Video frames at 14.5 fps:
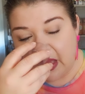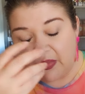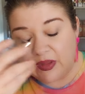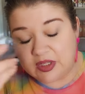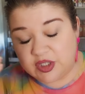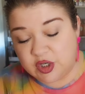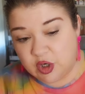
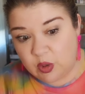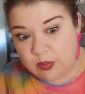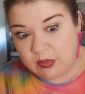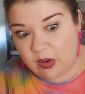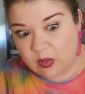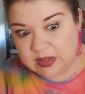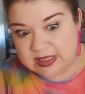The
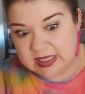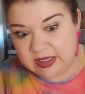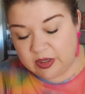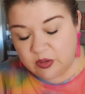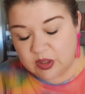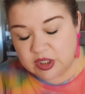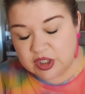tuberose in
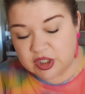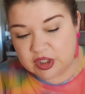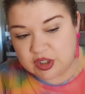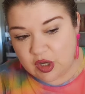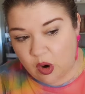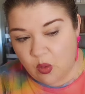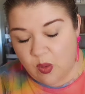here is
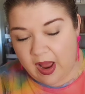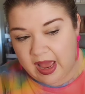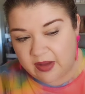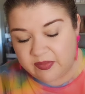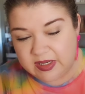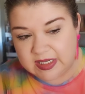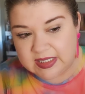so
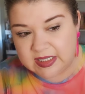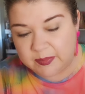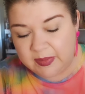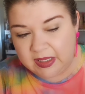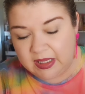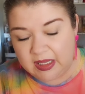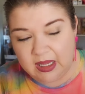heavy to
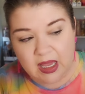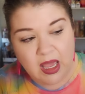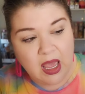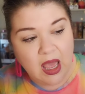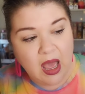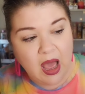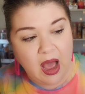me,
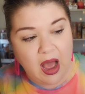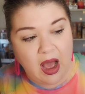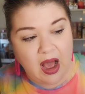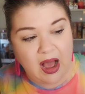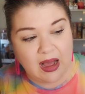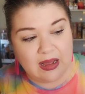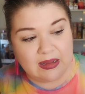
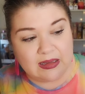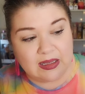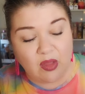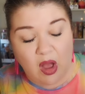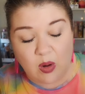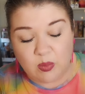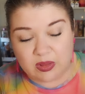
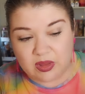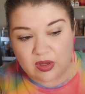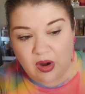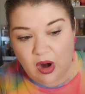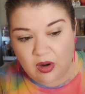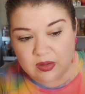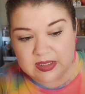along with the
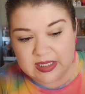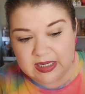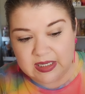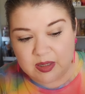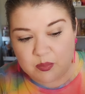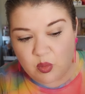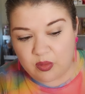
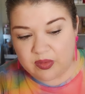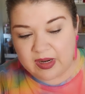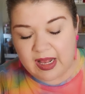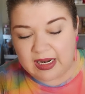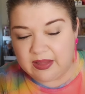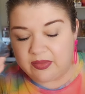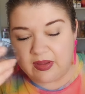gardenia more than
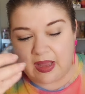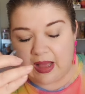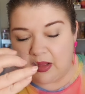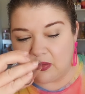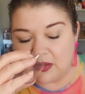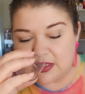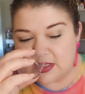anything
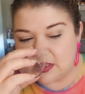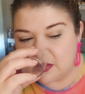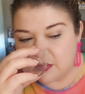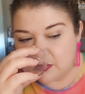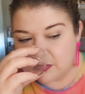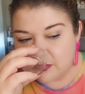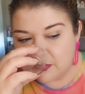else.